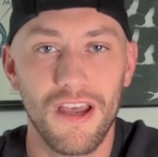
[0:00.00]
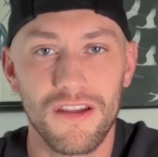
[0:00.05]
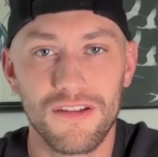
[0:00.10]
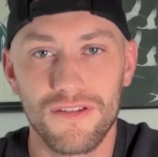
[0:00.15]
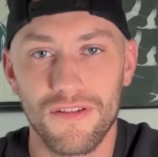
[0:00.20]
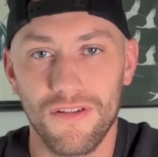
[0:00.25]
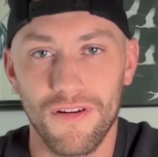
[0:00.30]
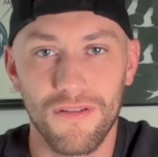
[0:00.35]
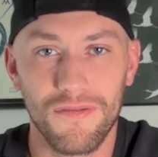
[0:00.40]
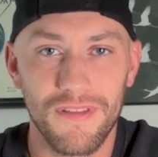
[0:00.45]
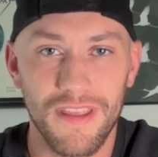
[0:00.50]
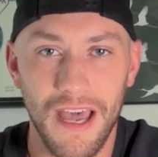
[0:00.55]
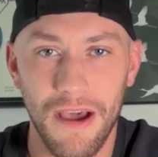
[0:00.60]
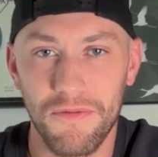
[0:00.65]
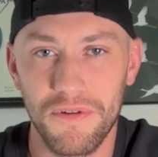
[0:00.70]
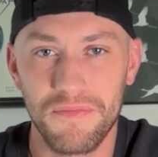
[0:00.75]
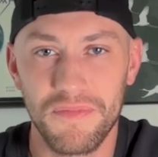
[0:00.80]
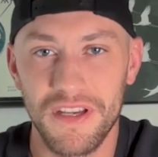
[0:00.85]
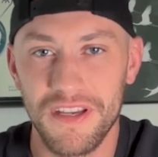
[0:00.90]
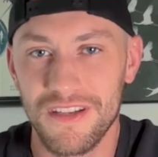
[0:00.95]
So that
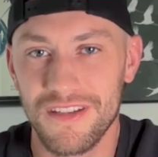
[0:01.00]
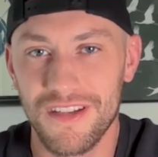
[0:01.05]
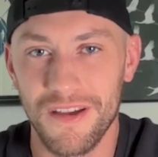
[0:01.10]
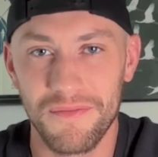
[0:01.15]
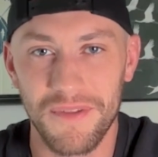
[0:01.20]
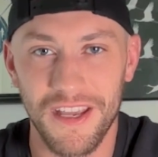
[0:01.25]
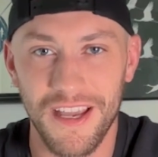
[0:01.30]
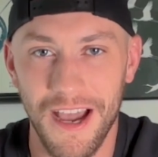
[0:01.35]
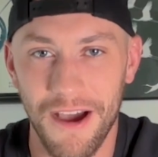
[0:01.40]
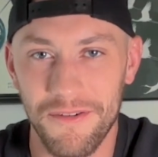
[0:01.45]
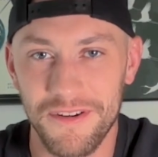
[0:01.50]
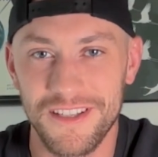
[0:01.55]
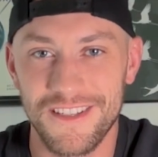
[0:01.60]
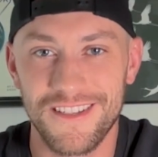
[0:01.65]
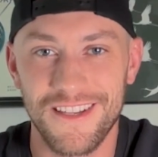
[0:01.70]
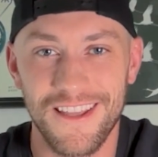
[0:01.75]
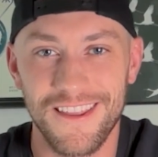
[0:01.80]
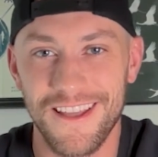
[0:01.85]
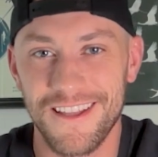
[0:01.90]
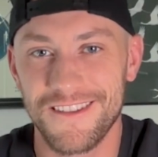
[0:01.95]
would be something I would
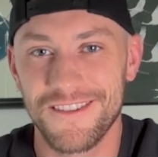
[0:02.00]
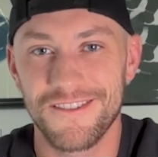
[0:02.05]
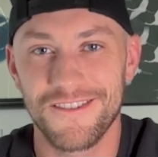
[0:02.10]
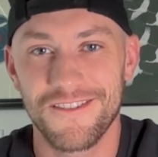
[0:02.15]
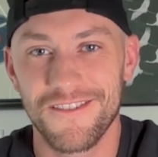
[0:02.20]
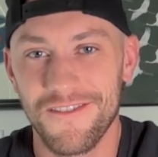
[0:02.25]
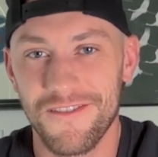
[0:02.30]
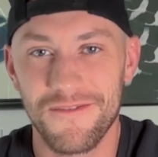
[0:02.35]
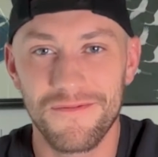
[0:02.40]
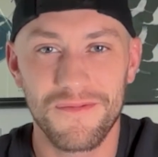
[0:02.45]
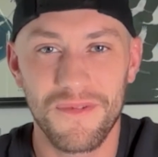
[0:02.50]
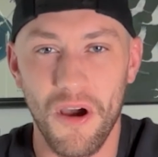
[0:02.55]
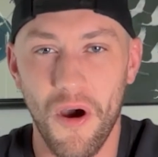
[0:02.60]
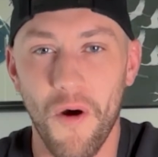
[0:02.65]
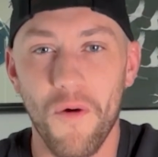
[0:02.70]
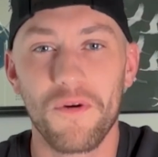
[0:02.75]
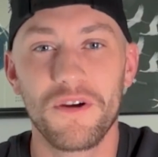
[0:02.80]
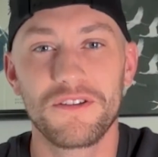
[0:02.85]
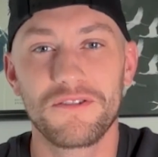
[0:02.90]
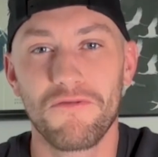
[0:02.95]
say that's
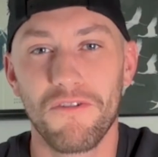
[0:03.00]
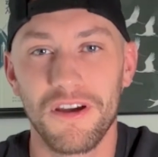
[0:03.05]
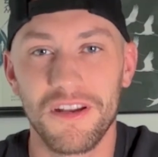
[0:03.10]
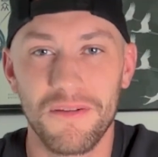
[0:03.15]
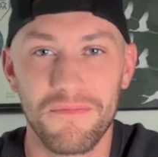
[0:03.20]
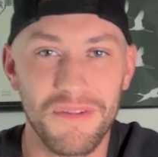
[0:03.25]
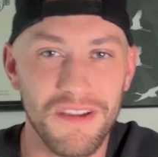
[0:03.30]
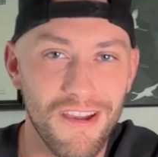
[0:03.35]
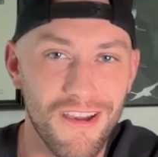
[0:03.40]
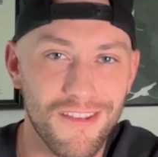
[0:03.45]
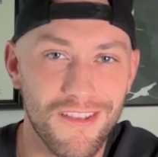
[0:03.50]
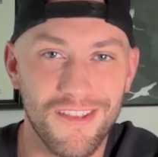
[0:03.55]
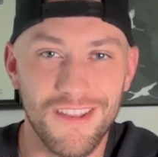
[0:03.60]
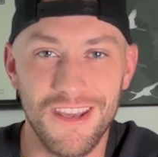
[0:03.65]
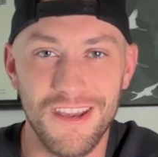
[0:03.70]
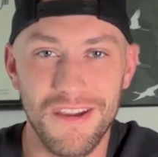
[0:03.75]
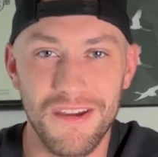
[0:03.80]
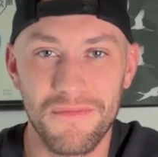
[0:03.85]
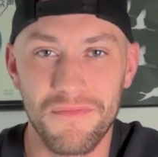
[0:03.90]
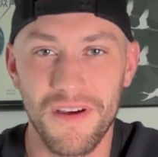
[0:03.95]
always going to be a
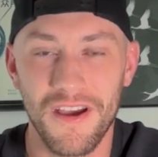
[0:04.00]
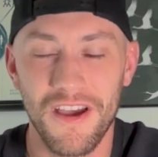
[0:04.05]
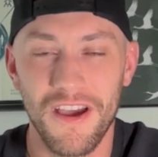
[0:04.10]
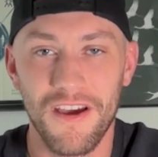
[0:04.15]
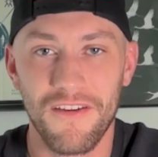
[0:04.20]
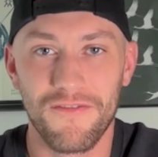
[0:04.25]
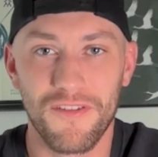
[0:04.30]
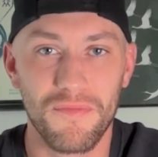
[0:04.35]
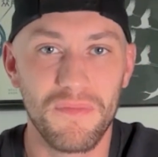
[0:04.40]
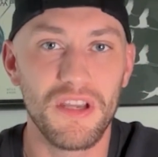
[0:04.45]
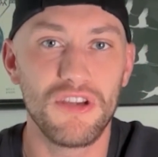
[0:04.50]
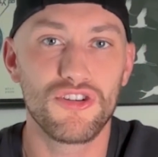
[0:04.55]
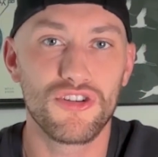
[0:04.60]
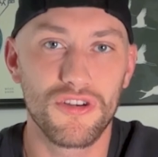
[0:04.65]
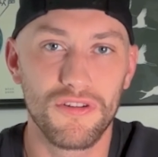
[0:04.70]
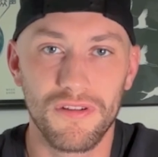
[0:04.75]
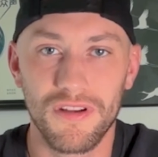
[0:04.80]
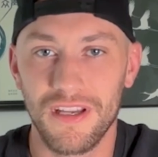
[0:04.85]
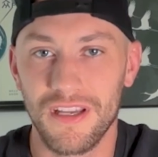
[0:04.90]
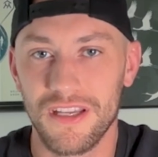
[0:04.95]
theme for me
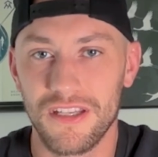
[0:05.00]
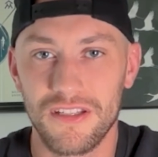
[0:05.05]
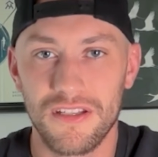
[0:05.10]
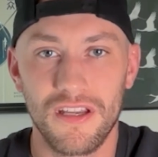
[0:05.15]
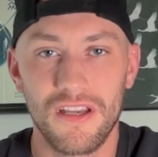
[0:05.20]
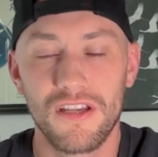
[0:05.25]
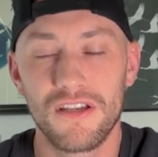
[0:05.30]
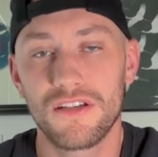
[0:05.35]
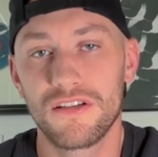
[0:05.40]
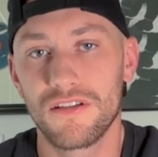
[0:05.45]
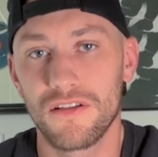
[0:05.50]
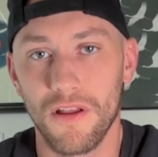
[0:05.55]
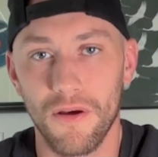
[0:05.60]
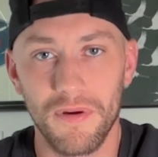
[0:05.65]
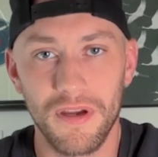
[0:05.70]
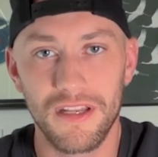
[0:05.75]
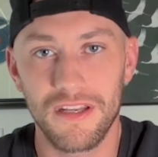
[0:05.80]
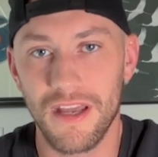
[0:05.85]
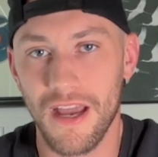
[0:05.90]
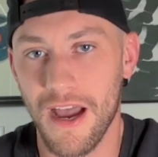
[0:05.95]
shooting, is
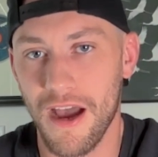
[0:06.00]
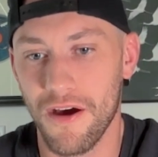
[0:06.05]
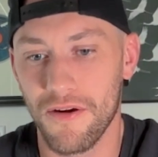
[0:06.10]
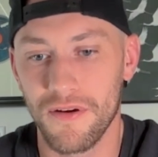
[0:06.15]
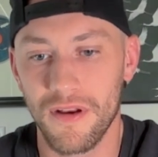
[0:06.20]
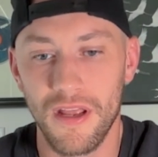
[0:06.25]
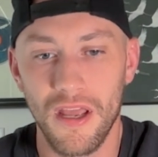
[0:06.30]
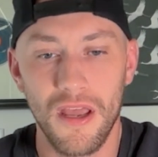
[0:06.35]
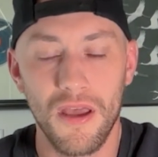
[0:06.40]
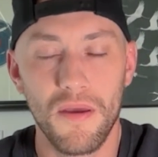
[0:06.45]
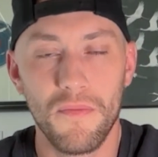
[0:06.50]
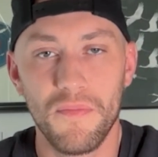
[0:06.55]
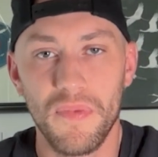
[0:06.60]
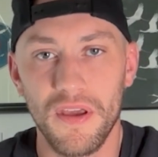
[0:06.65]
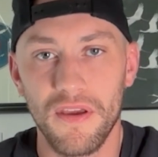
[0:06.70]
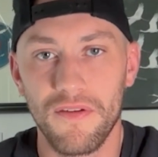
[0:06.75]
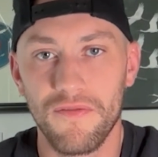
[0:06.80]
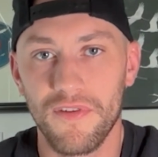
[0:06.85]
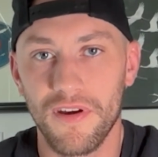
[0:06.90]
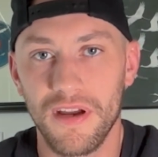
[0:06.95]
slowing down,
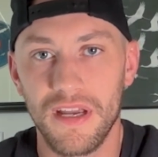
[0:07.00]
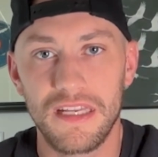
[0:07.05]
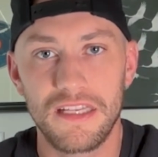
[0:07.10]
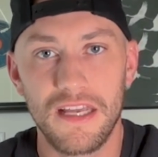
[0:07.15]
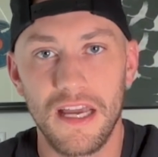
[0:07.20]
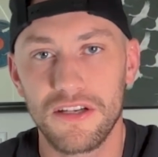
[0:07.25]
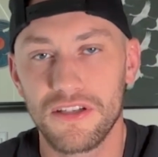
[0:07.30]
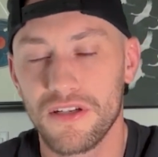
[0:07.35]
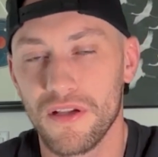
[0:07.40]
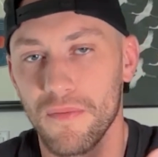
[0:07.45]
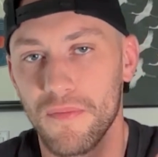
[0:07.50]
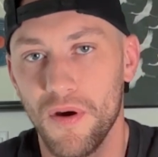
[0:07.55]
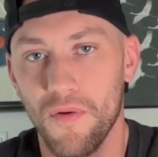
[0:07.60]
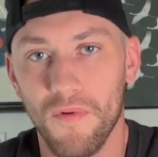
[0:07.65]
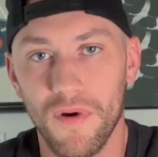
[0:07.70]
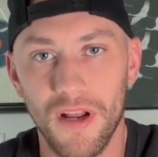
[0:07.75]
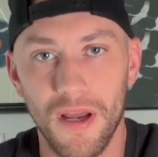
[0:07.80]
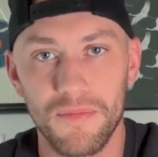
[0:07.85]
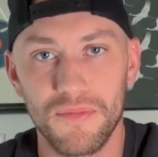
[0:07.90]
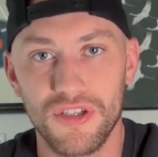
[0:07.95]
being very intentional about
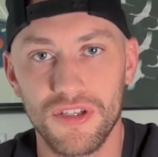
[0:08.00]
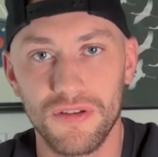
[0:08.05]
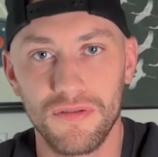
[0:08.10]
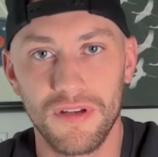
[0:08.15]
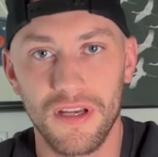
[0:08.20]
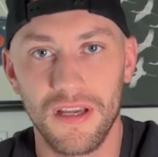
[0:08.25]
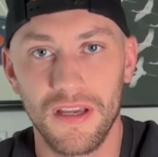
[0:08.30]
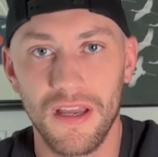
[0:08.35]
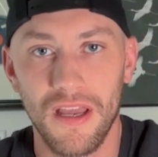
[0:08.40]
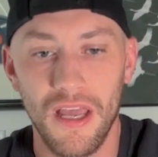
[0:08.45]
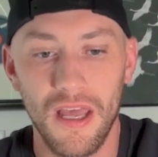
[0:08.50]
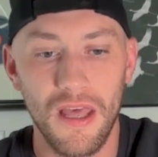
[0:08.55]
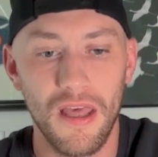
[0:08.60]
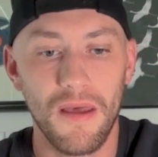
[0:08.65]
what I'm shooting,